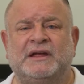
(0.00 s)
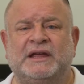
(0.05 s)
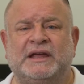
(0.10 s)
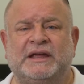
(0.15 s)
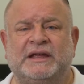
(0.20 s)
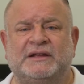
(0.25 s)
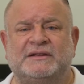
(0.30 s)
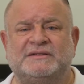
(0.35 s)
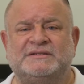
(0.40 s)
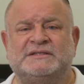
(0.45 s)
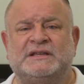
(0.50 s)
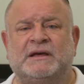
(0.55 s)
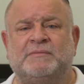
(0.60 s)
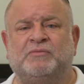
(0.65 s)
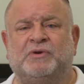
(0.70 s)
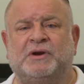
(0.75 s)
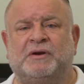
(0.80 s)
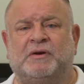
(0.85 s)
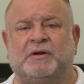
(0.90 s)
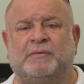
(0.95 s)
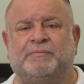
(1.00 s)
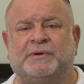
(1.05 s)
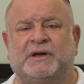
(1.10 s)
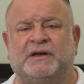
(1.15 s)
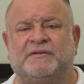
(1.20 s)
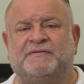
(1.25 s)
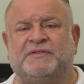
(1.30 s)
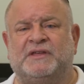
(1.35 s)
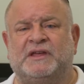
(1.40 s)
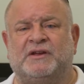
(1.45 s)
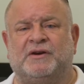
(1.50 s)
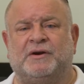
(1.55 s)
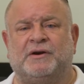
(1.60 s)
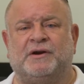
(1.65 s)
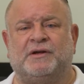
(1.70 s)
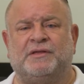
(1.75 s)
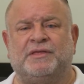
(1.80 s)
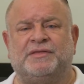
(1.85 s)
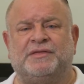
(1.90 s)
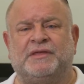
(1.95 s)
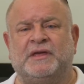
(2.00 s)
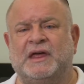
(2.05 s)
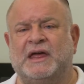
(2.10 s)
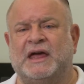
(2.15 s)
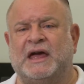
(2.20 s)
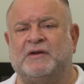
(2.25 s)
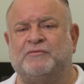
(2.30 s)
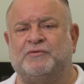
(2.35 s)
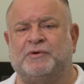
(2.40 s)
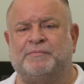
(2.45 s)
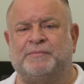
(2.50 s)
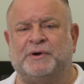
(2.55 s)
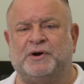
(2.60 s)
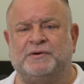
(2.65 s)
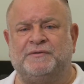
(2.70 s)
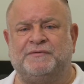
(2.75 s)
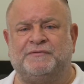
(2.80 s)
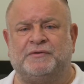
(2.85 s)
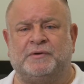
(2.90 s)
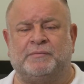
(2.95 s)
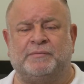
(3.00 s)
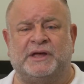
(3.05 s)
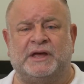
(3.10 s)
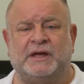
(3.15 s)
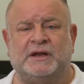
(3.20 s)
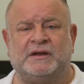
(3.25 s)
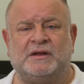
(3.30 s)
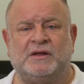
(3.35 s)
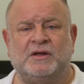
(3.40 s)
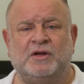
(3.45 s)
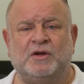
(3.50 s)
He is somewhere above the earth and remote from it